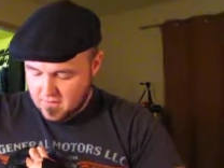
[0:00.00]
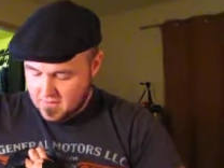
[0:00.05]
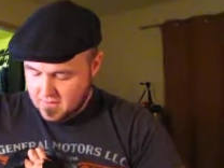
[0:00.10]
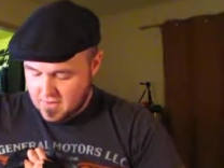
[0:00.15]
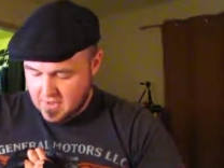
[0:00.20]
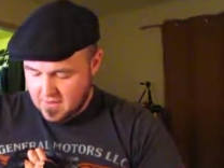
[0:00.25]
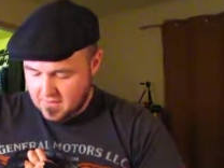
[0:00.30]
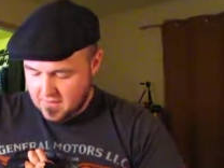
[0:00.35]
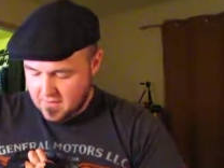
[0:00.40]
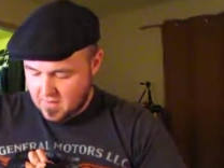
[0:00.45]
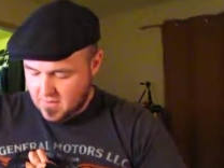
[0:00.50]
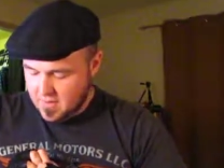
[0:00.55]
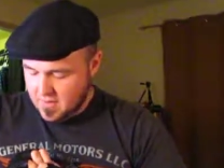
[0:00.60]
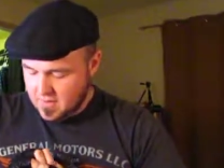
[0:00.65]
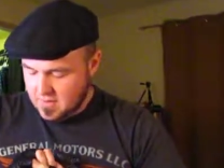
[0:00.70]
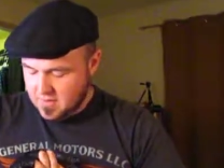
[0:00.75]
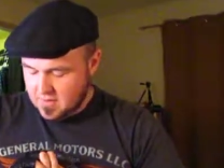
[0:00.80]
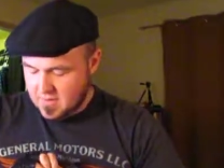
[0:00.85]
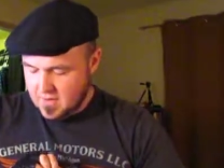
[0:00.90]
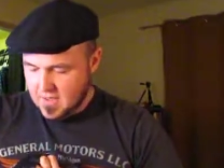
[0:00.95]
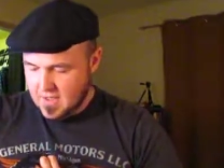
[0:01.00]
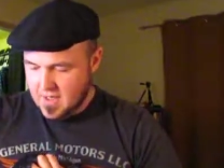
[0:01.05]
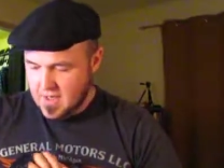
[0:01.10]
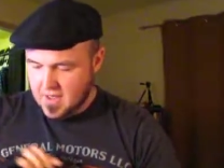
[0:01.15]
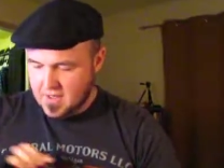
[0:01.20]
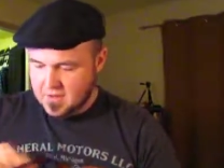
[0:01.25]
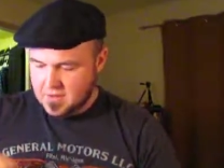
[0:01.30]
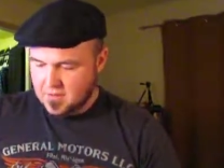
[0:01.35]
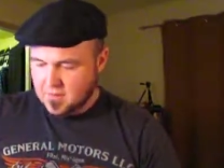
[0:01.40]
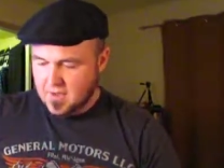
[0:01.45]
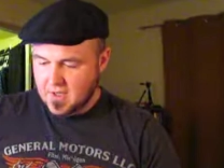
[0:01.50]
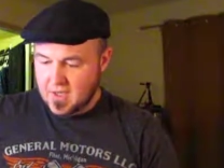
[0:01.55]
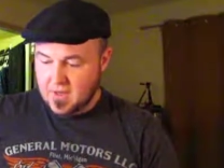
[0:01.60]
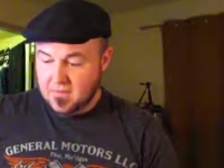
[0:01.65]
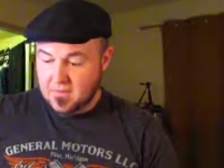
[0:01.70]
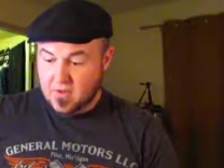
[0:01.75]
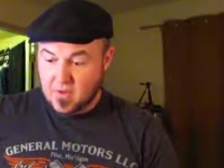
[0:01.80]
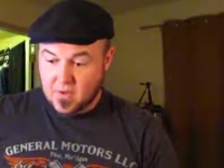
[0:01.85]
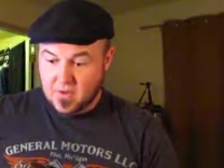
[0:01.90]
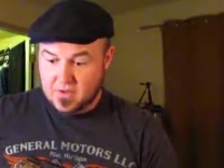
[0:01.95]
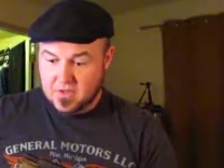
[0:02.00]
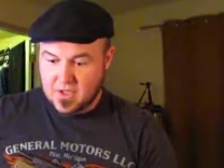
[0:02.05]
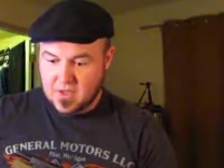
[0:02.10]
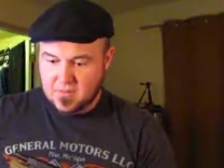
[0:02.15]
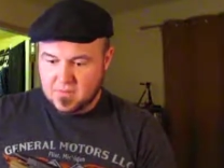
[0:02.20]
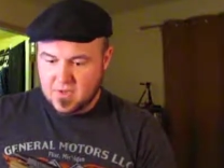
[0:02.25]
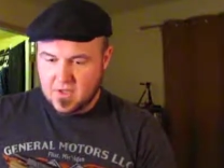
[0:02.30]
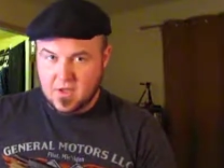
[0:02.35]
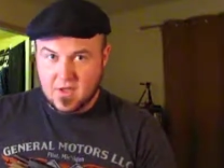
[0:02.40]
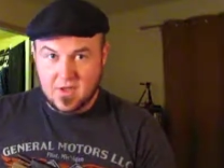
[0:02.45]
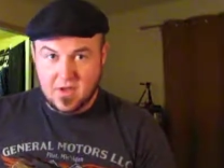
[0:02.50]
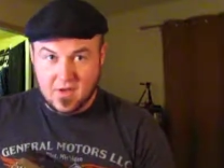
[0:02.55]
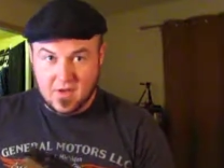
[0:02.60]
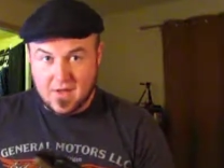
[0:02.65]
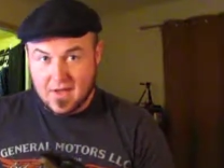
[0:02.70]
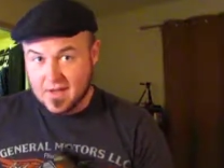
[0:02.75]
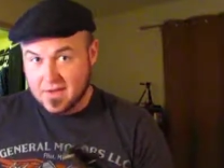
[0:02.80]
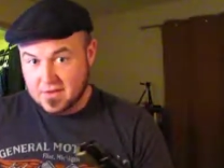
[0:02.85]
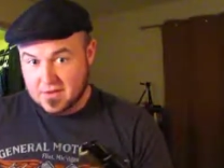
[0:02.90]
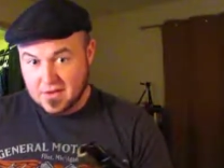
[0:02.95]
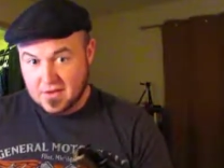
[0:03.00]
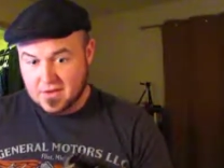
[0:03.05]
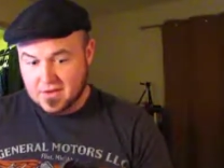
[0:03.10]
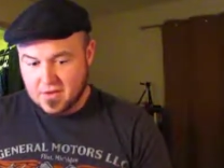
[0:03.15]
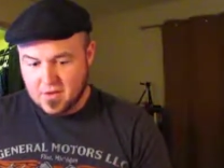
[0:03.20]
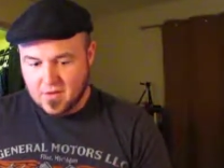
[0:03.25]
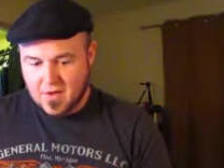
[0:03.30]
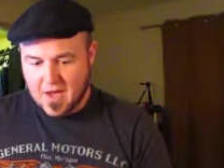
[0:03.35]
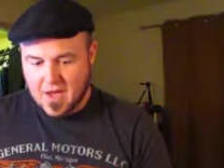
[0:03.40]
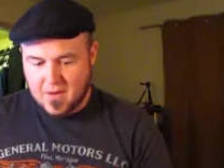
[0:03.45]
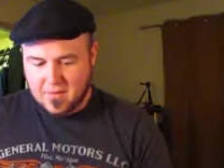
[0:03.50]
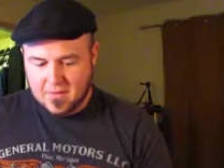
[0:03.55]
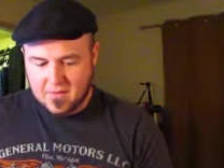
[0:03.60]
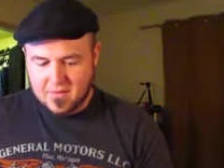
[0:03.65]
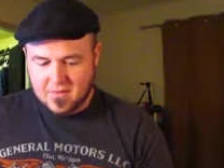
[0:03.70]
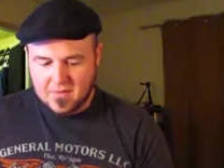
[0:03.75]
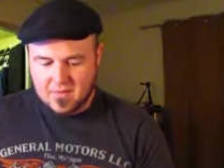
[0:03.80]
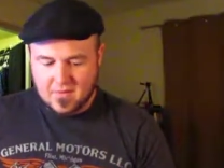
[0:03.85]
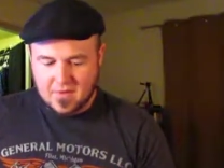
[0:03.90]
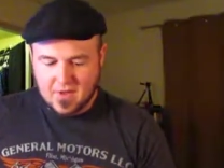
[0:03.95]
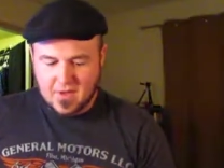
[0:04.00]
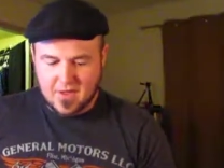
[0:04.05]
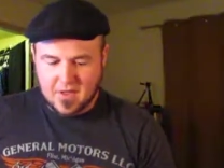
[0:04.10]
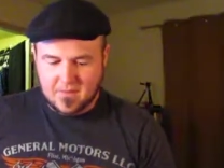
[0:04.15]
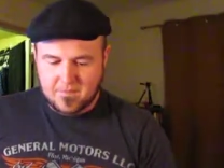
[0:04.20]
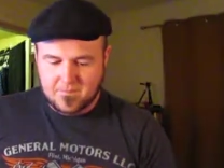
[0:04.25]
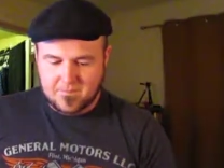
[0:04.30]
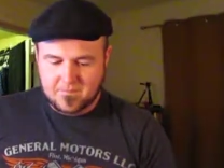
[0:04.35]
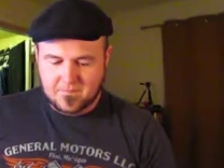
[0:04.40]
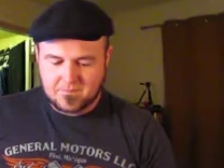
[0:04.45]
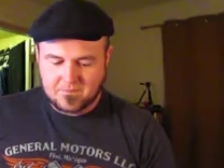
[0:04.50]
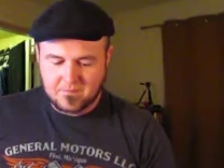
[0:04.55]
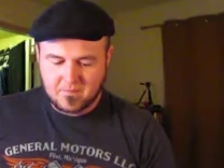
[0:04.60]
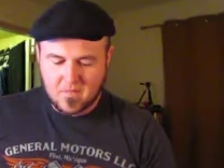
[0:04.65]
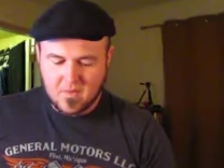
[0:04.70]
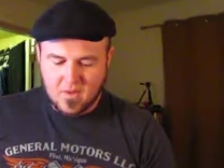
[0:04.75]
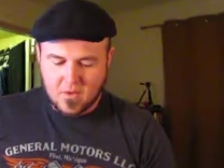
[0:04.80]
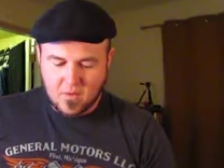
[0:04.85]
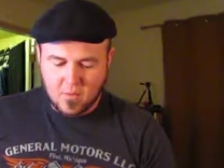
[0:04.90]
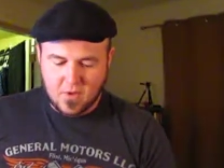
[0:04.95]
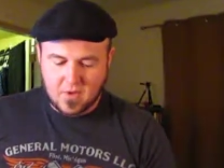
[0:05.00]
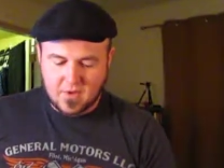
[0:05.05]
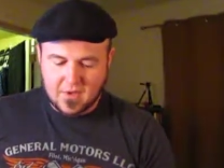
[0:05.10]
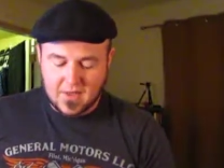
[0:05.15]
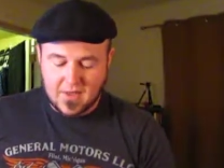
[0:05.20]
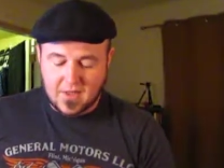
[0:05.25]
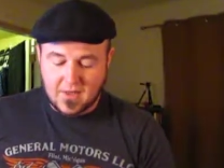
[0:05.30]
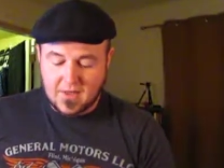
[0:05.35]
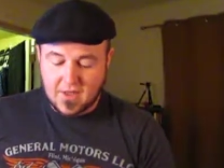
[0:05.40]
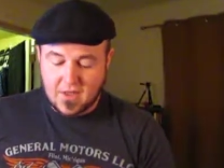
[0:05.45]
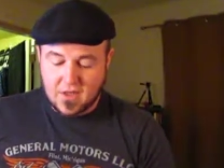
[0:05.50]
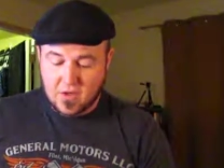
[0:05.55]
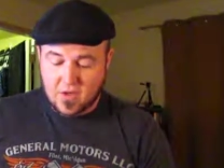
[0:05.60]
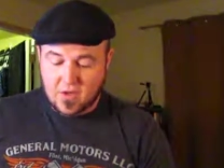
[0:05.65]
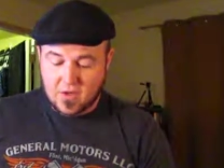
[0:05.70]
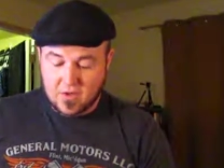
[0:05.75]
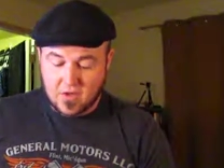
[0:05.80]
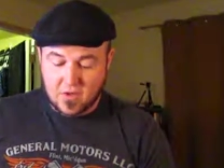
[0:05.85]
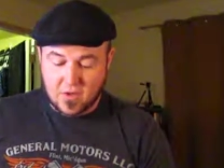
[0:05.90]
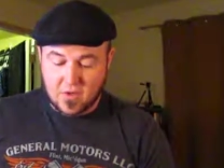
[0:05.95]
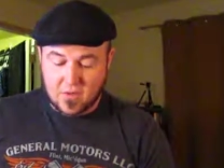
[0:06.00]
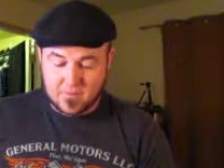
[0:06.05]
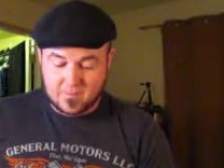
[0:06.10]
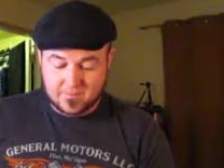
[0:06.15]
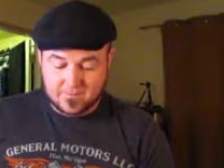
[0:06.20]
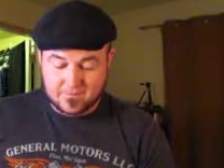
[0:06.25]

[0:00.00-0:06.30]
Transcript: safety reasons, I guess. I mean, even though it's empty, you know, accidents do happen. One thing that you can do